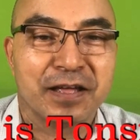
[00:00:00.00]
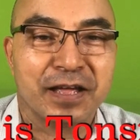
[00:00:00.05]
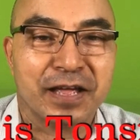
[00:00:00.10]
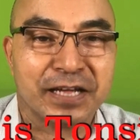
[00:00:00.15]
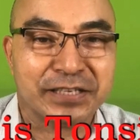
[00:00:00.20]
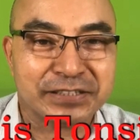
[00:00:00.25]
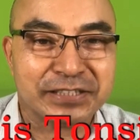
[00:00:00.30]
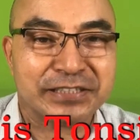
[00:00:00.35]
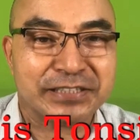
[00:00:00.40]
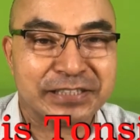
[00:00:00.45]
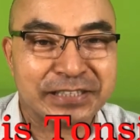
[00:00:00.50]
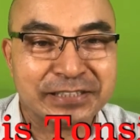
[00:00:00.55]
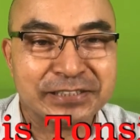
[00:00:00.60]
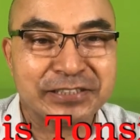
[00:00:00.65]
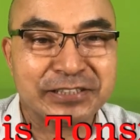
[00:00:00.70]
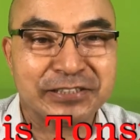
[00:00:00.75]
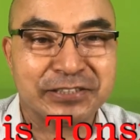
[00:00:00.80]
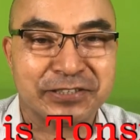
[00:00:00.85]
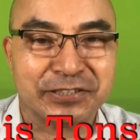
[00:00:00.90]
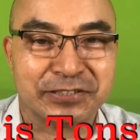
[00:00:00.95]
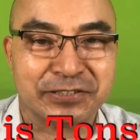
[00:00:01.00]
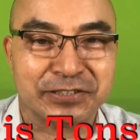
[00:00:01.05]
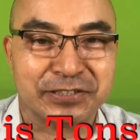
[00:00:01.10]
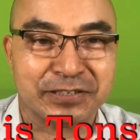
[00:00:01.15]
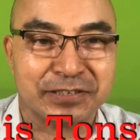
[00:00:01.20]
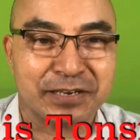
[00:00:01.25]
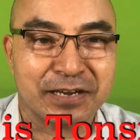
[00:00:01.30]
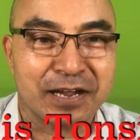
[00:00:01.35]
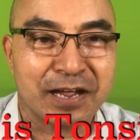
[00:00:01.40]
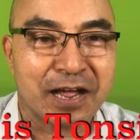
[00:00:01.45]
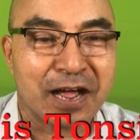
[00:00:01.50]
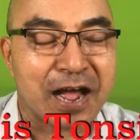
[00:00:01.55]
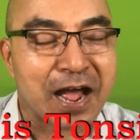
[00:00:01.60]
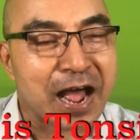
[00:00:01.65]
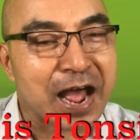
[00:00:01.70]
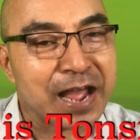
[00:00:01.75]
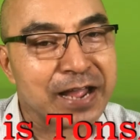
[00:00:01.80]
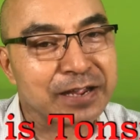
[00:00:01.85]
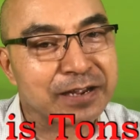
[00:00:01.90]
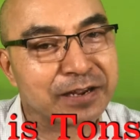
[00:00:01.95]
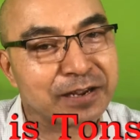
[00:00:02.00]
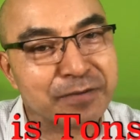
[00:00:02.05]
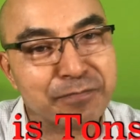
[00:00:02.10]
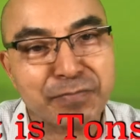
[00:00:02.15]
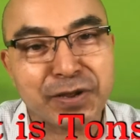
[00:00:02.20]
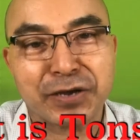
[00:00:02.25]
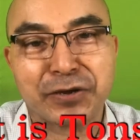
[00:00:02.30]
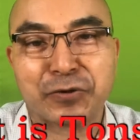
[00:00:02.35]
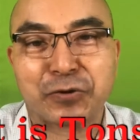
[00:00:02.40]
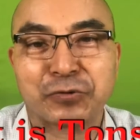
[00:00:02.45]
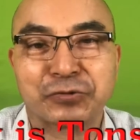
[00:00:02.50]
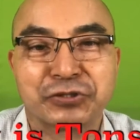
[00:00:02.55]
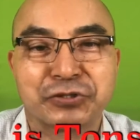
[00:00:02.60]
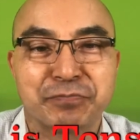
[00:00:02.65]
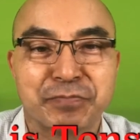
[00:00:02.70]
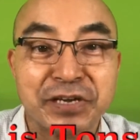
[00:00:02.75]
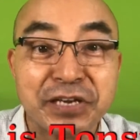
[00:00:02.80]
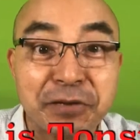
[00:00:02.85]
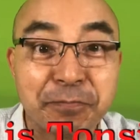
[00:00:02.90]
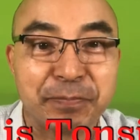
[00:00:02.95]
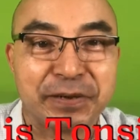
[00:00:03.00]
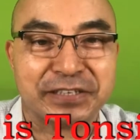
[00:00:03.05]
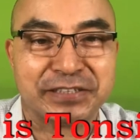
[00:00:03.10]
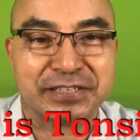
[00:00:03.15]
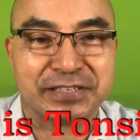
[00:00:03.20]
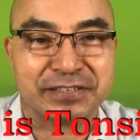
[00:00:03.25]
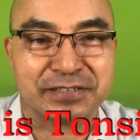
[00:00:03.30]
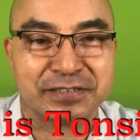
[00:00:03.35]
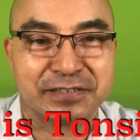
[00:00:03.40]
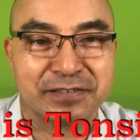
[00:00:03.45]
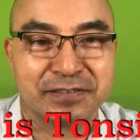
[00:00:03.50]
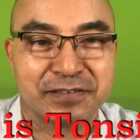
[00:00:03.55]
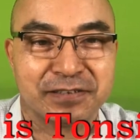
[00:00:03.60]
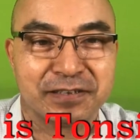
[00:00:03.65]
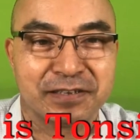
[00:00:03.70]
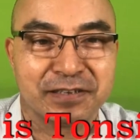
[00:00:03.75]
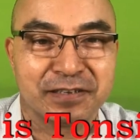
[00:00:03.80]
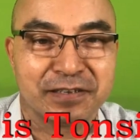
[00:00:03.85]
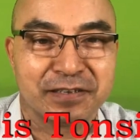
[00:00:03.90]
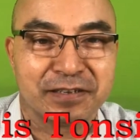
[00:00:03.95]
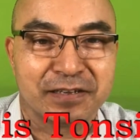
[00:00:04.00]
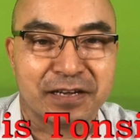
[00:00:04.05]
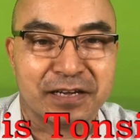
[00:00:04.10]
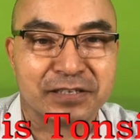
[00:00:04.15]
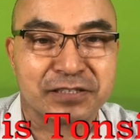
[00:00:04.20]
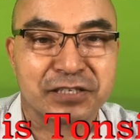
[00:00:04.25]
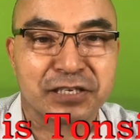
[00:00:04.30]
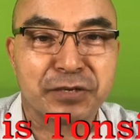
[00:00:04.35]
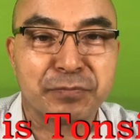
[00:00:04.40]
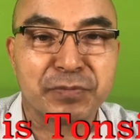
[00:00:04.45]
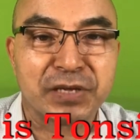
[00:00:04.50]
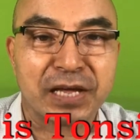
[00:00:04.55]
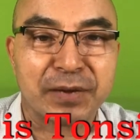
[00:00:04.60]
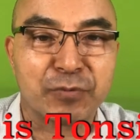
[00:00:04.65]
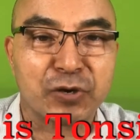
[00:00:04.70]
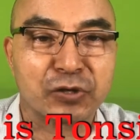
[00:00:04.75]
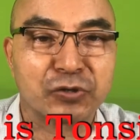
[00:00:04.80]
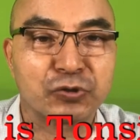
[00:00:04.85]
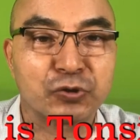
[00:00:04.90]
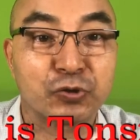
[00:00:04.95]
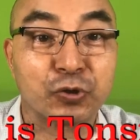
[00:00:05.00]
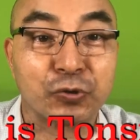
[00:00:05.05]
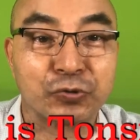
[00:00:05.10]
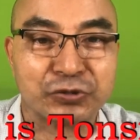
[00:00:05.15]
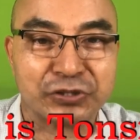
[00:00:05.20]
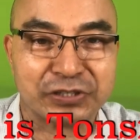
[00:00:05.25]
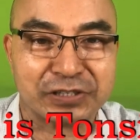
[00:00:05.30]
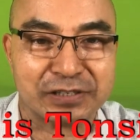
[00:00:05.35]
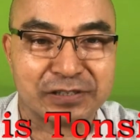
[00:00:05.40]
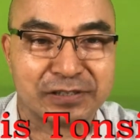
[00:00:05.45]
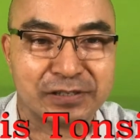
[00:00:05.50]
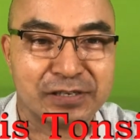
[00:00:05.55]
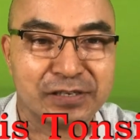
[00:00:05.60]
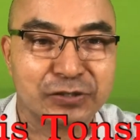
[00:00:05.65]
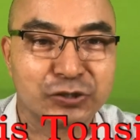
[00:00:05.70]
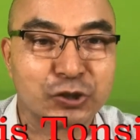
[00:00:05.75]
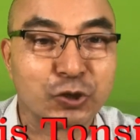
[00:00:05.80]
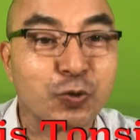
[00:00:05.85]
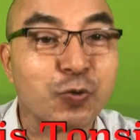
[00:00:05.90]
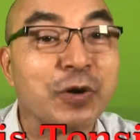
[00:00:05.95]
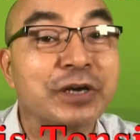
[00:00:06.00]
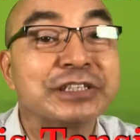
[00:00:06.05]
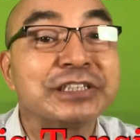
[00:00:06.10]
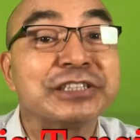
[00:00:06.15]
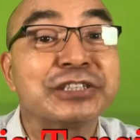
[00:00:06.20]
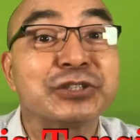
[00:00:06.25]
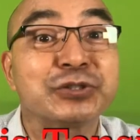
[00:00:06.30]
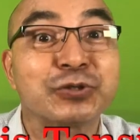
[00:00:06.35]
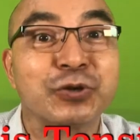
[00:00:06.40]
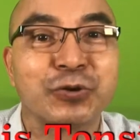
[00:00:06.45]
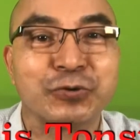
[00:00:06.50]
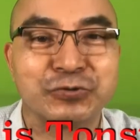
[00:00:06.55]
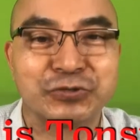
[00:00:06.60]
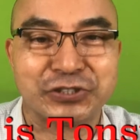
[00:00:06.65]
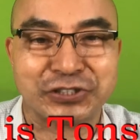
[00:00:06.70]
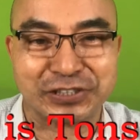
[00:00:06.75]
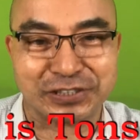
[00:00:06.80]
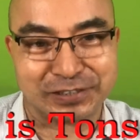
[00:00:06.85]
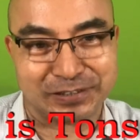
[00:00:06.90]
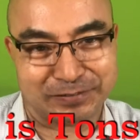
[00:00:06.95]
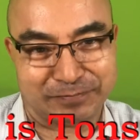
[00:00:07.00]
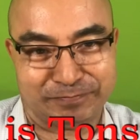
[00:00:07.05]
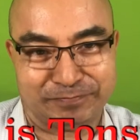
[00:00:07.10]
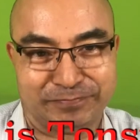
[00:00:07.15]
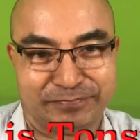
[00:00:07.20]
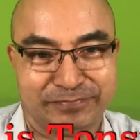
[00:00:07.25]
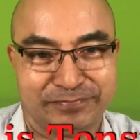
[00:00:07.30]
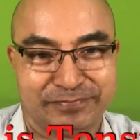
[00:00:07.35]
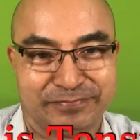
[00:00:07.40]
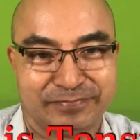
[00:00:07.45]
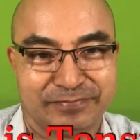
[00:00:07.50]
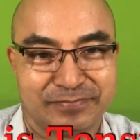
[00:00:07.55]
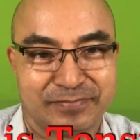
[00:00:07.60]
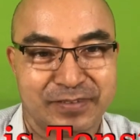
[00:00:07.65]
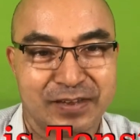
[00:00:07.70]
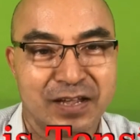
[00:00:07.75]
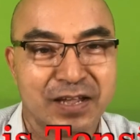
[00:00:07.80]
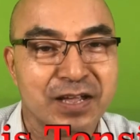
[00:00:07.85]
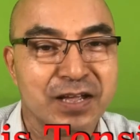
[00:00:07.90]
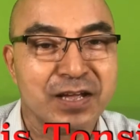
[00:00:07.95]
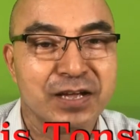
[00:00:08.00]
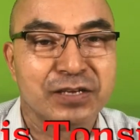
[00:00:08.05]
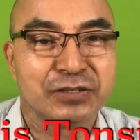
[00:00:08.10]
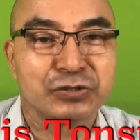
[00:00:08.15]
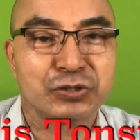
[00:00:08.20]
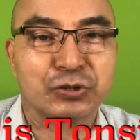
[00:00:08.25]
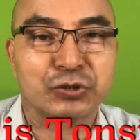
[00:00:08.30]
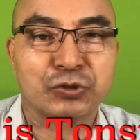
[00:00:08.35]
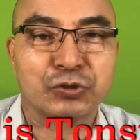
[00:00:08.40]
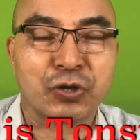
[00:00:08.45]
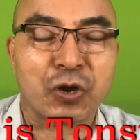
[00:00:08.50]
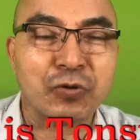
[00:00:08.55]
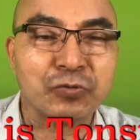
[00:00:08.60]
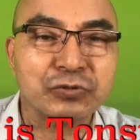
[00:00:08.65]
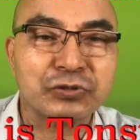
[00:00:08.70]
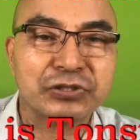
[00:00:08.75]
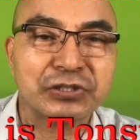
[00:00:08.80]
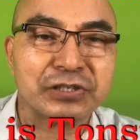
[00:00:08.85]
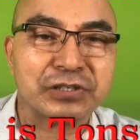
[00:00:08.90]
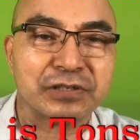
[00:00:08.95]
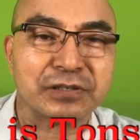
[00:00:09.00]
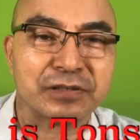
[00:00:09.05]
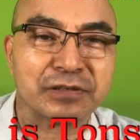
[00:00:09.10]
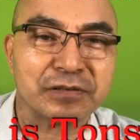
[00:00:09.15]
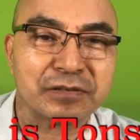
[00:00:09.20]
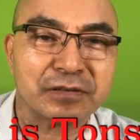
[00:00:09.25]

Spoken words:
as an ENT surgeon, I come across many patients asking me about tonsil. So what is tonsil? So tonsil